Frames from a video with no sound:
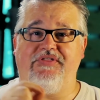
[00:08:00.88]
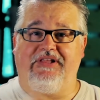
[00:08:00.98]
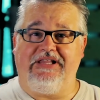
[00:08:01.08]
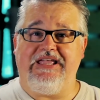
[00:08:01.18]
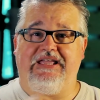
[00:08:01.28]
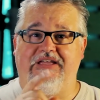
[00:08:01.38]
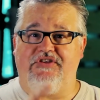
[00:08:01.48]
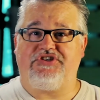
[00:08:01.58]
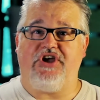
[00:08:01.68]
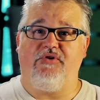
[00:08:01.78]
the link in the
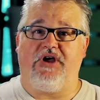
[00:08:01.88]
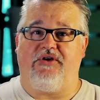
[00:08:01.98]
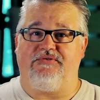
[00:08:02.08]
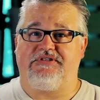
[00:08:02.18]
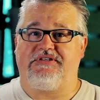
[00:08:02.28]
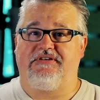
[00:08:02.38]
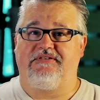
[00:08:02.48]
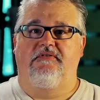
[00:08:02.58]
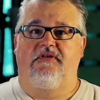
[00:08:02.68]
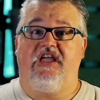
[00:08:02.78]
show notes.
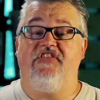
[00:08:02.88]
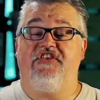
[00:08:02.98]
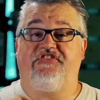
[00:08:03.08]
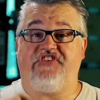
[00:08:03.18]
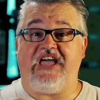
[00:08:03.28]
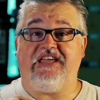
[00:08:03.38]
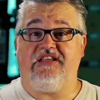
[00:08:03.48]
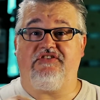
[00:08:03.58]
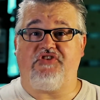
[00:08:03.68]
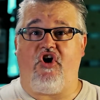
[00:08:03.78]
In the second
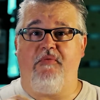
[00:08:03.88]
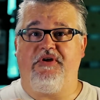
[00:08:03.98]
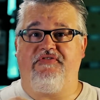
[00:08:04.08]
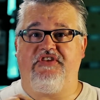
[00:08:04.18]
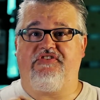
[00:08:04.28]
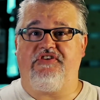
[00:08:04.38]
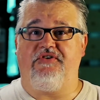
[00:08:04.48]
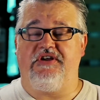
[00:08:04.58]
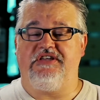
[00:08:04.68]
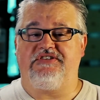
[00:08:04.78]
installment of this
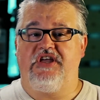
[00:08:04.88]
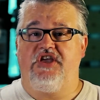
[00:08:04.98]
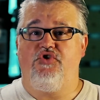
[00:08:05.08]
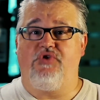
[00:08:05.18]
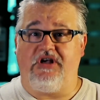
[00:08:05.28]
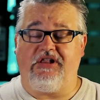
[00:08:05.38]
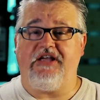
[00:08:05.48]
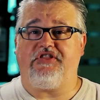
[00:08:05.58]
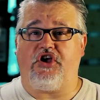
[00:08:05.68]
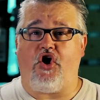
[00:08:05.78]
series, you can
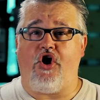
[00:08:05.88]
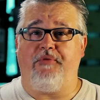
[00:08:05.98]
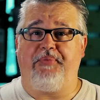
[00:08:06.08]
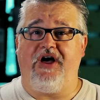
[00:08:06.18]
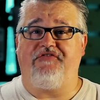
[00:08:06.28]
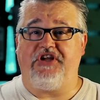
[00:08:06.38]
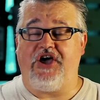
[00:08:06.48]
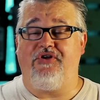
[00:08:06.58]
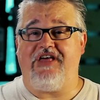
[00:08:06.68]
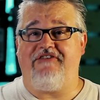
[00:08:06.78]
click the card above to
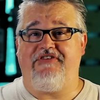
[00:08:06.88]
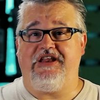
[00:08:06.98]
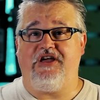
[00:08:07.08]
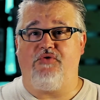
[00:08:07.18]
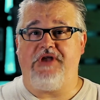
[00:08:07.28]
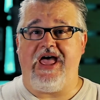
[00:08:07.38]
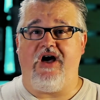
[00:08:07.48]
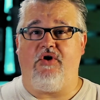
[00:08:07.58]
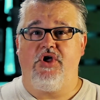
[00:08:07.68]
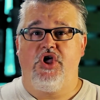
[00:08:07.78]
go to that video
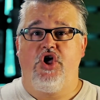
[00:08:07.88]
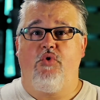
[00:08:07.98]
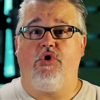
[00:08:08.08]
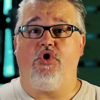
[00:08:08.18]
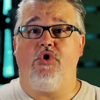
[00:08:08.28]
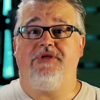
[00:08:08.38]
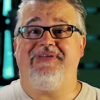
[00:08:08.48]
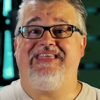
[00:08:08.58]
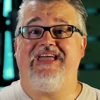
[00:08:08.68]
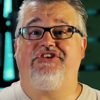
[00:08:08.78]
now. We're going to
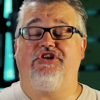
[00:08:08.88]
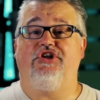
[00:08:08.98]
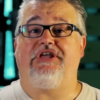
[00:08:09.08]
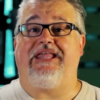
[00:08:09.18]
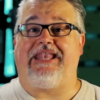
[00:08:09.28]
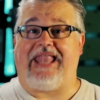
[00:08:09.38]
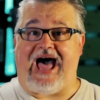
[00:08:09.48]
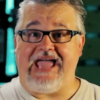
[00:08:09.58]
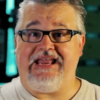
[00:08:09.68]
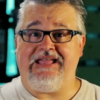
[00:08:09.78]
begin to look at
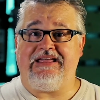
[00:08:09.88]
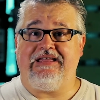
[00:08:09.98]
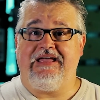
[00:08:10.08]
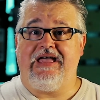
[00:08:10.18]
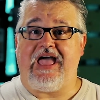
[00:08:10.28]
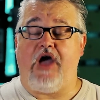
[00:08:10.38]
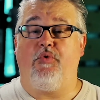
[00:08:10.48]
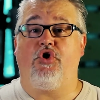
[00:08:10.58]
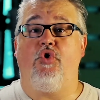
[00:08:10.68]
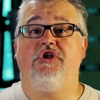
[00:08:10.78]
lighting, and
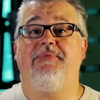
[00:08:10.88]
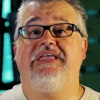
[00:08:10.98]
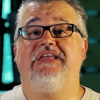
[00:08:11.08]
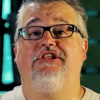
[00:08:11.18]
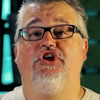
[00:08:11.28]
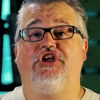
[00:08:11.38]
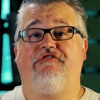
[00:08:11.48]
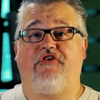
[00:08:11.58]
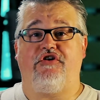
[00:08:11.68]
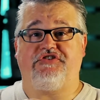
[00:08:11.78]
we're going to begin to look at
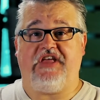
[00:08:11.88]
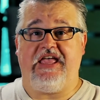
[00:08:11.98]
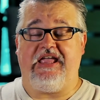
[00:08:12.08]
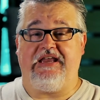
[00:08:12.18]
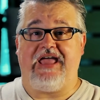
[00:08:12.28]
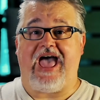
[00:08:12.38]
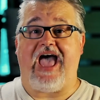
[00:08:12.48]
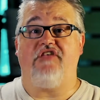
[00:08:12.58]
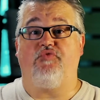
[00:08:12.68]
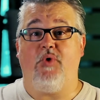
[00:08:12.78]
first aid,
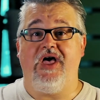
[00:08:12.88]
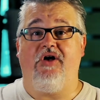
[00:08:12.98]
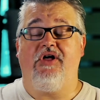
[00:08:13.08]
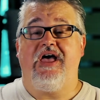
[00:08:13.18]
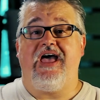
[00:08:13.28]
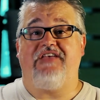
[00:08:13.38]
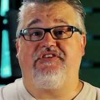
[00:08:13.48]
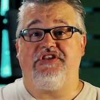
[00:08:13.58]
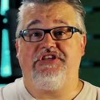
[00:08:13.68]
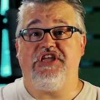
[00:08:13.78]
as well as
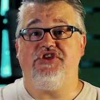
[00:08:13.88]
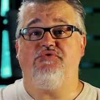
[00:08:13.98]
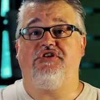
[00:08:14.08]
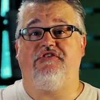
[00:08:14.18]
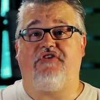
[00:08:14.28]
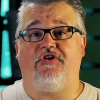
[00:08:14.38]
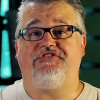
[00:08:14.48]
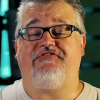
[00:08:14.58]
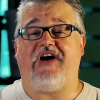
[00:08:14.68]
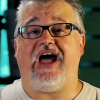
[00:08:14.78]
continue to
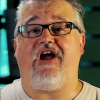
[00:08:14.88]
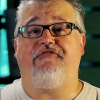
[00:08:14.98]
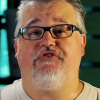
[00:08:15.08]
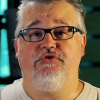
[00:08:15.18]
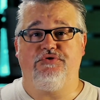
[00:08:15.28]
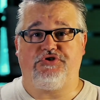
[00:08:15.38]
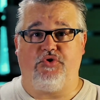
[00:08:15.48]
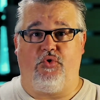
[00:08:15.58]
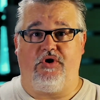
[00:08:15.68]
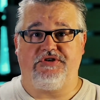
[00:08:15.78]
diversify our food
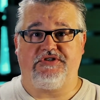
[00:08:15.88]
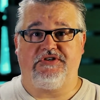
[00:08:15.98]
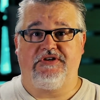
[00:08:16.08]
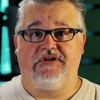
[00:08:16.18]
stores.